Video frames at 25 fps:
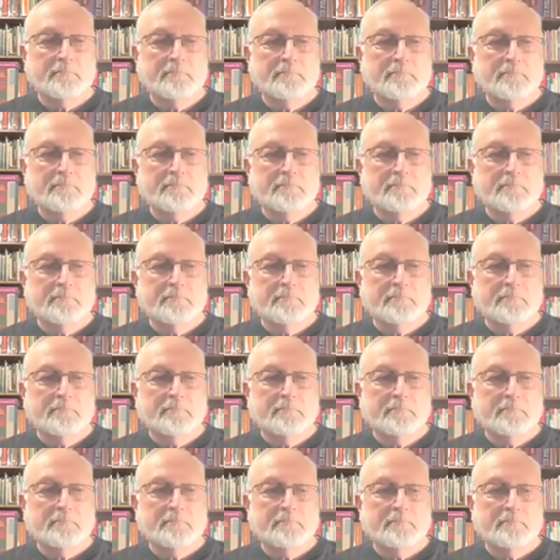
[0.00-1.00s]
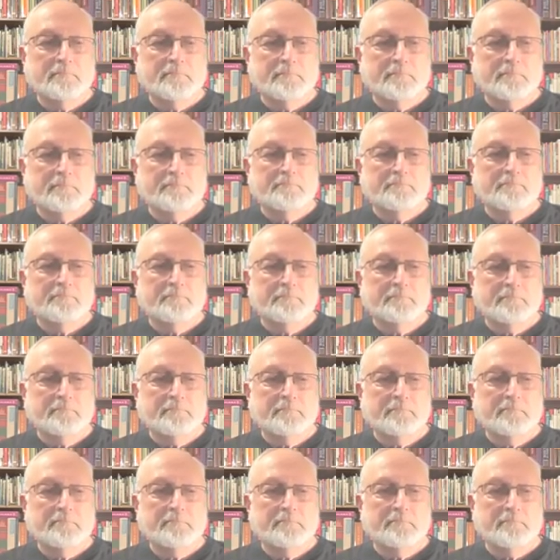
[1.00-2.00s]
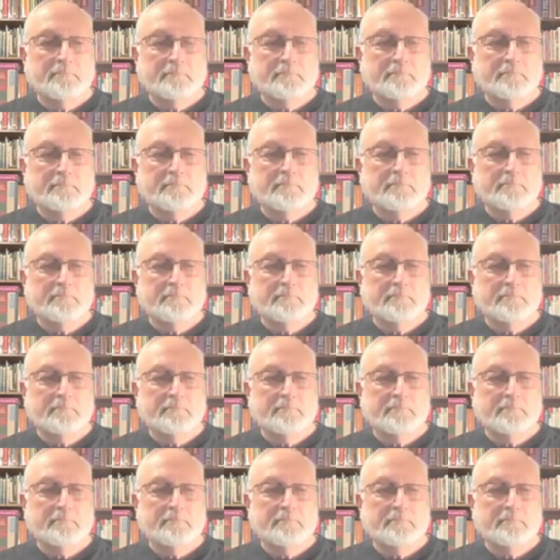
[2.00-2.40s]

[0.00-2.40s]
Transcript: The person shown says nothing.